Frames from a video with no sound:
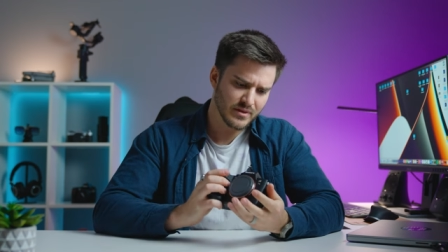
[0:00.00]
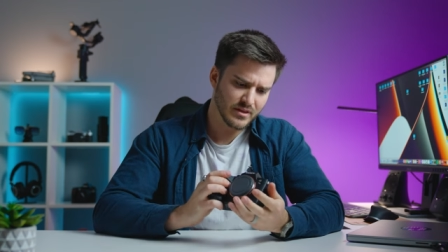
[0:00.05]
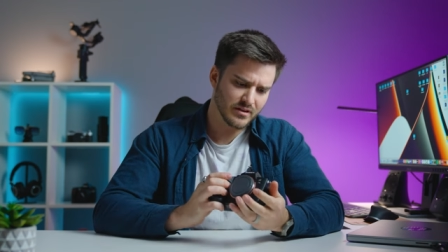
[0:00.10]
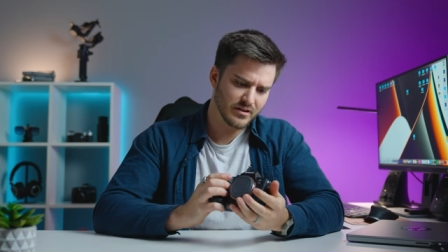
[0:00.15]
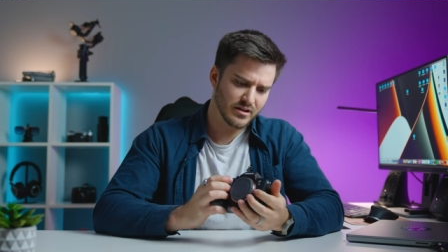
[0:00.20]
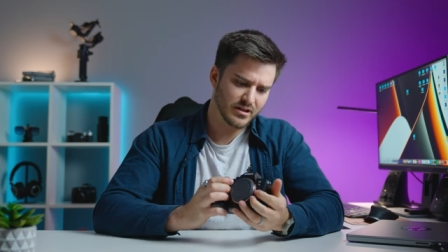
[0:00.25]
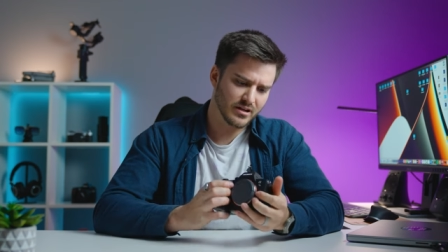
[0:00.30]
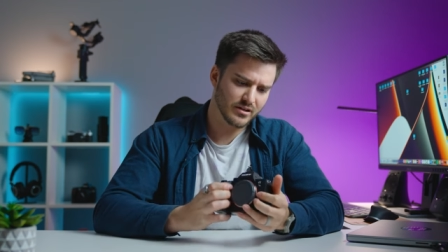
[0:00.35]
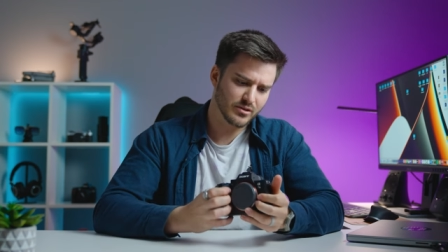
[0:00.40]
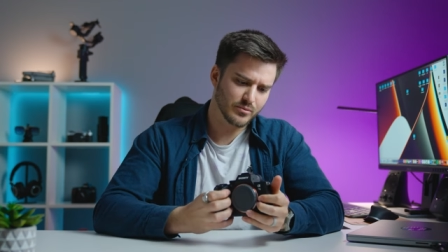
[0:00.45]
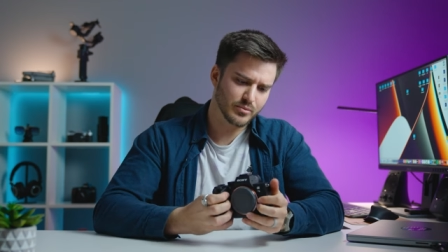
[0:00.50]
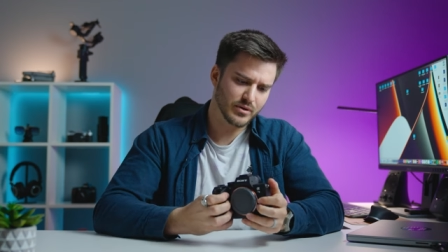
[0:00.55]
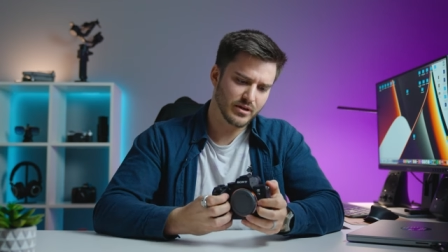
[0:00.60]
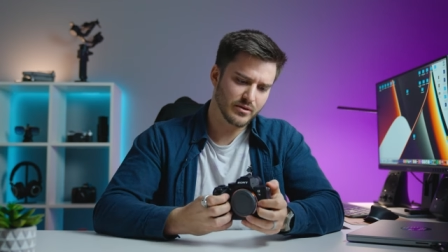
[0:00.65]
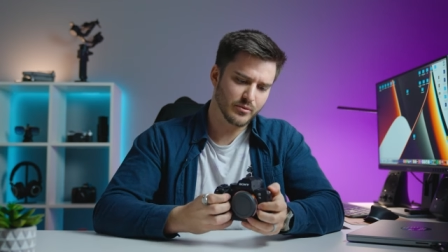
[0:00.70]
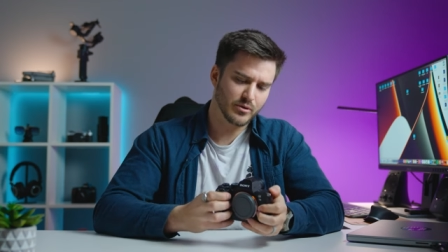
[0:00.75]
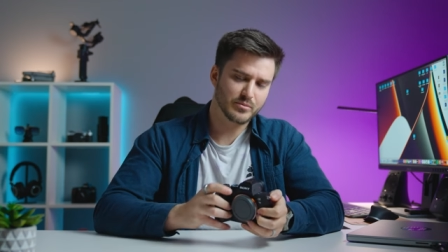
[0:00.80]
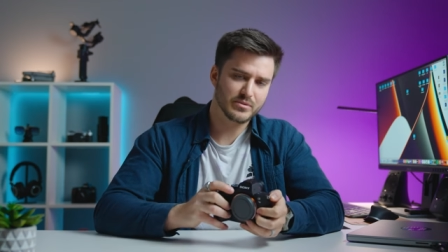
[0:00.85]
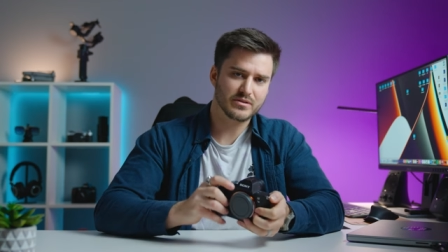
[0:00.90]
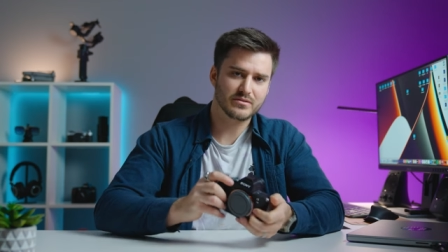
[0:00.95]
uh, you
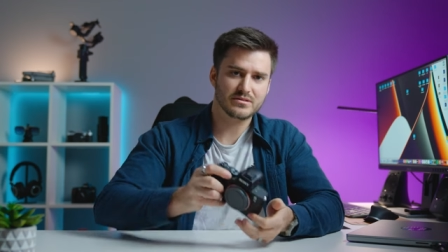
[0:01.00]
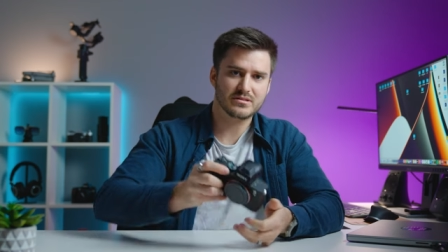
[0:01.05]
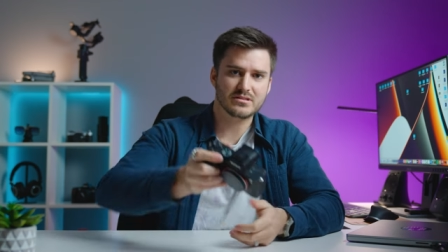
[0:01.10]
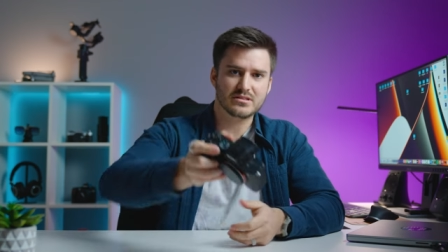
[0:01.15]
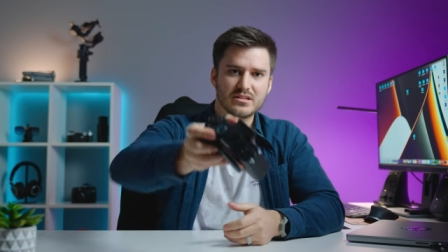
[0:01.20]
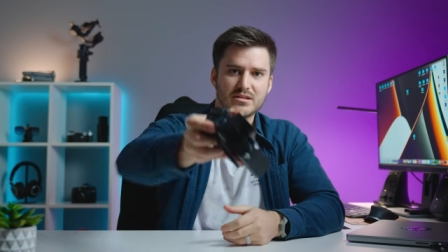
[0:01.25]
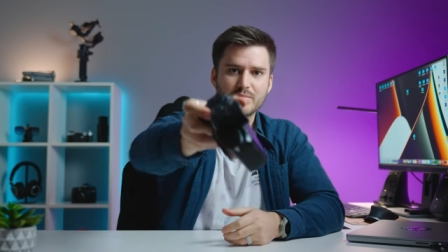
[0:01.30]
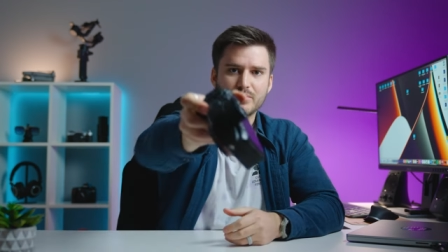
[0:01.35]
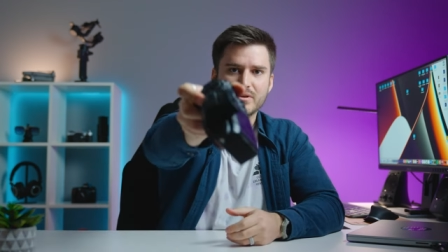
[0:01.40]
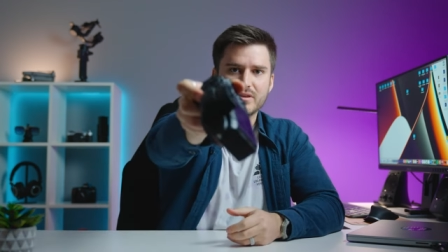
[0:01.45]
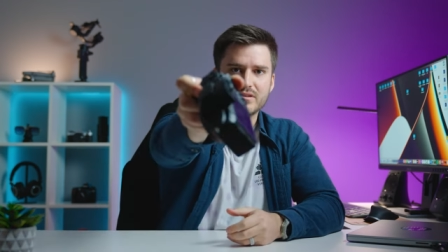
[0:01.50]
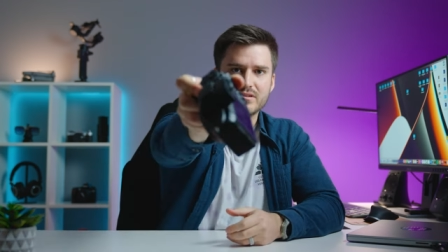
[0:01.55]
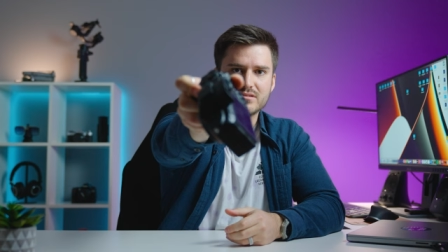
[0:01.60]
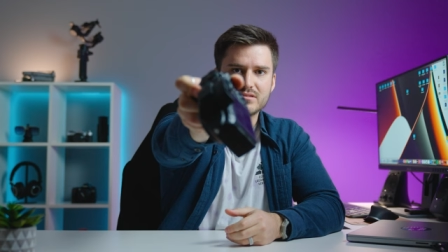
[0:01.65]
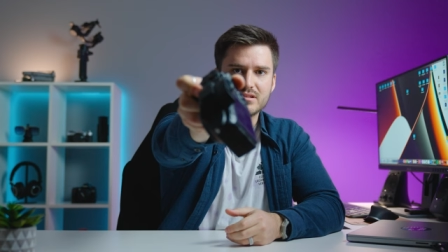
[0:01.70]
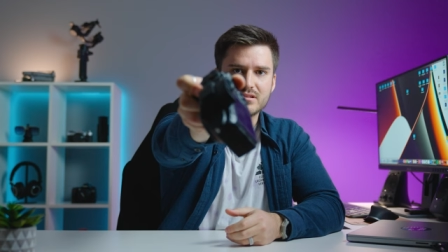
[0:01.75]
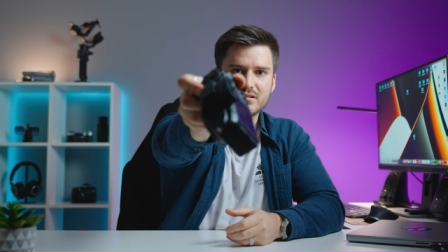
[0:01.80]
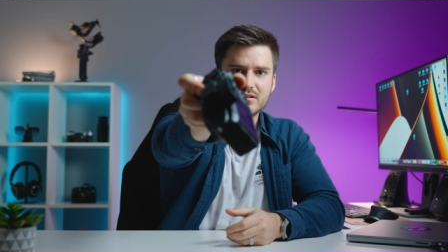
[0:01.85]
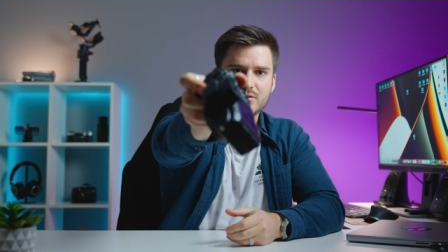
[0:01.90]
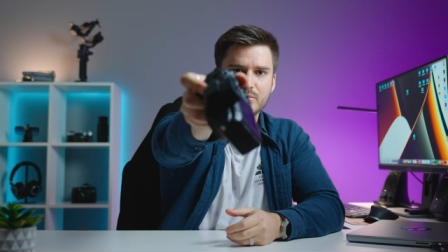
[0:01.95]
probably won't be able to see it, but
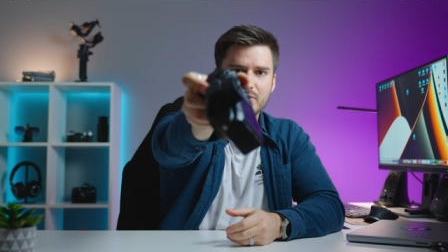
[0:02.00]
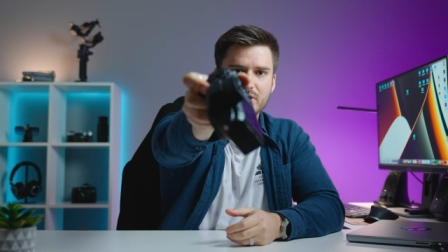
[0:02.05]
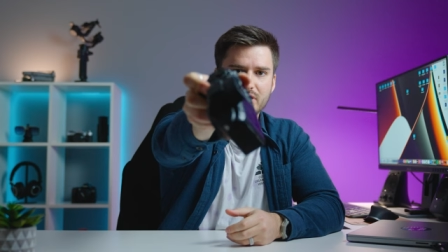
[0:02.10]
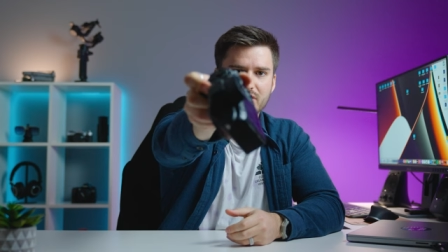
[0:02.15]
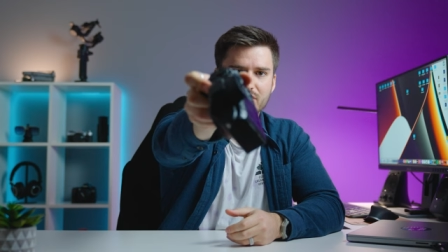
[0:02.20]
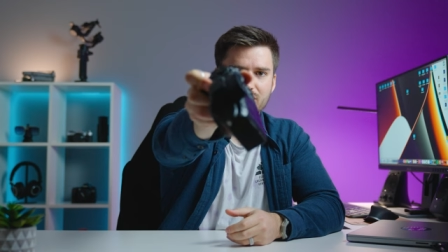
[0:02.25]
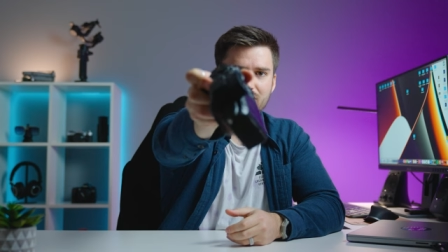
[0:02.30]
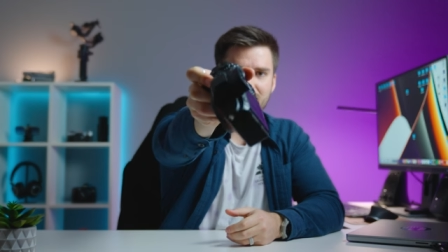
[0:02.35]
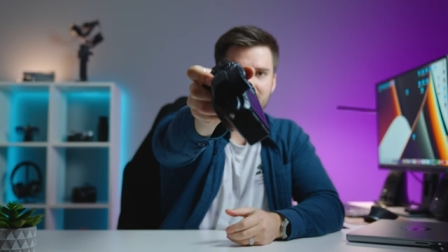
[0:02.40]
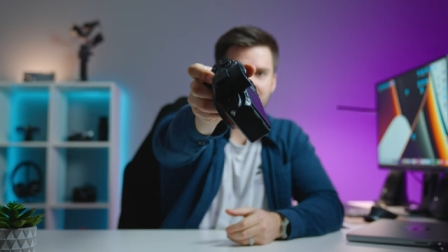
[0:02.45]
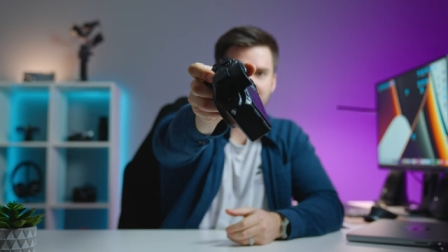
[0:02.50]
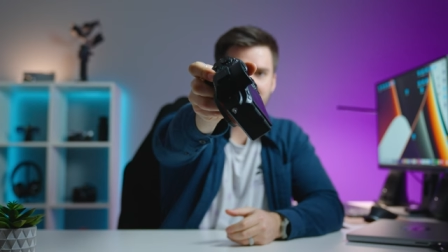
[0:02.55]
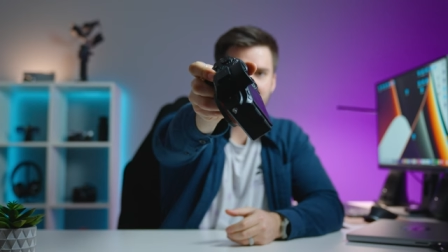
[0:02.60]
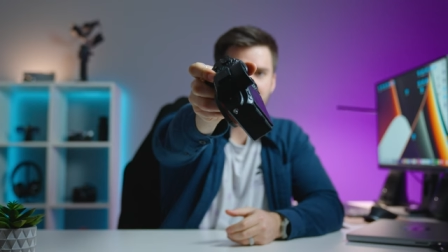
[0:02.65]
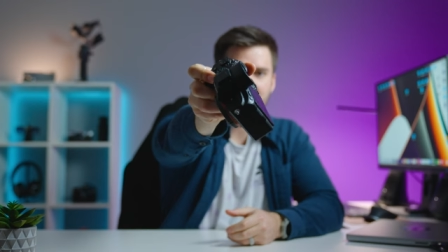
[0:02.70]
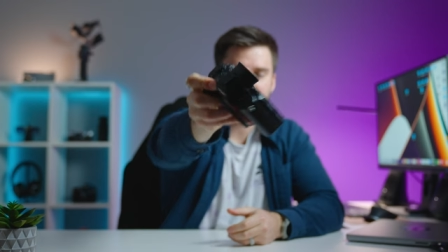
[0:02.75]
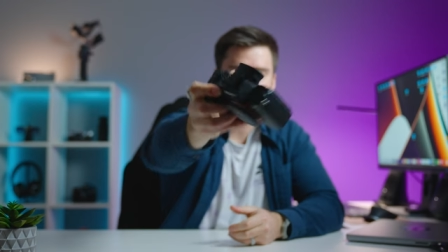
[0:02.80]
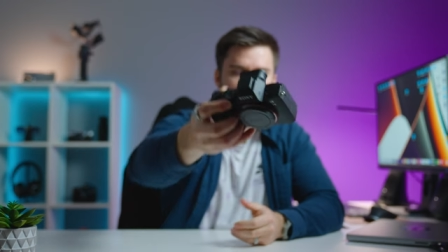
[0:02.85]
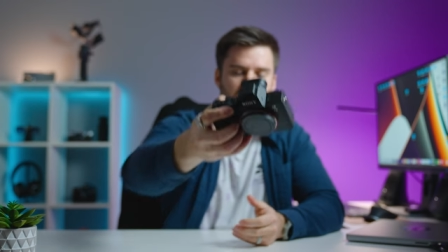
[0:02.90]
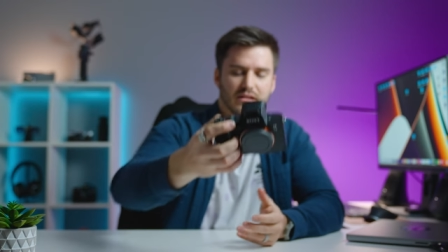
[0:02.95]
there's a little mark right there.